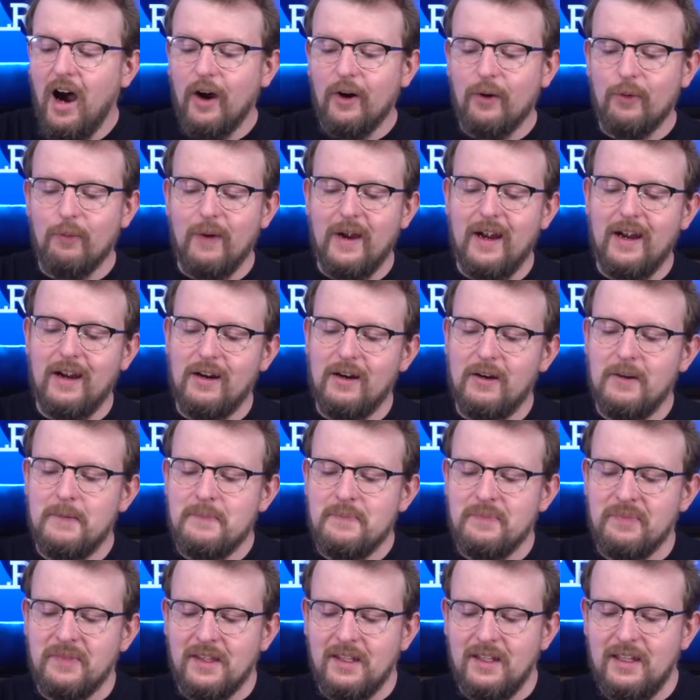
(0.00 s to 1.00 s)
Our rare
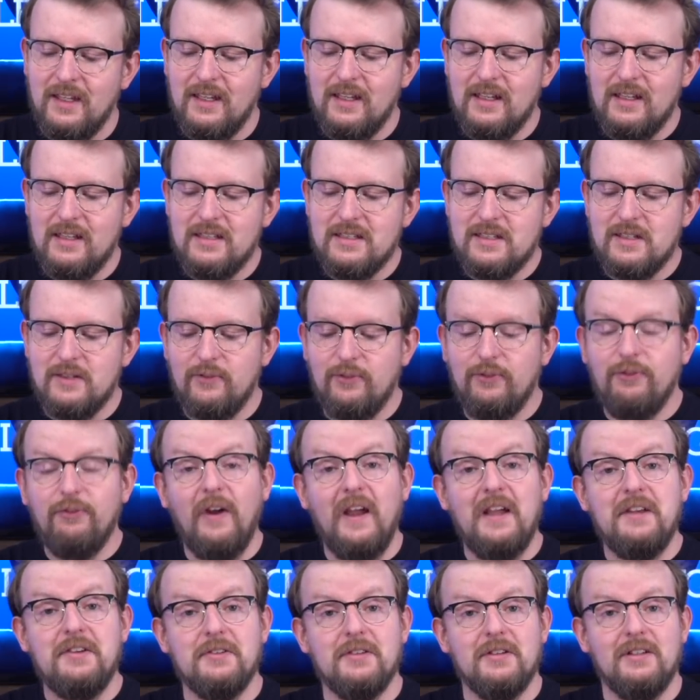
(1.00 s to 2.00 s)
is
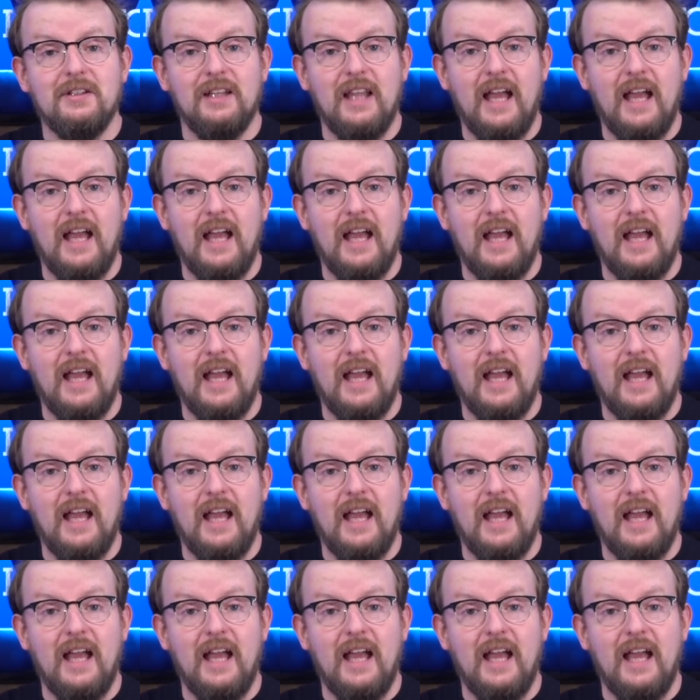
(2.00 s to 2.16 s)
Fighter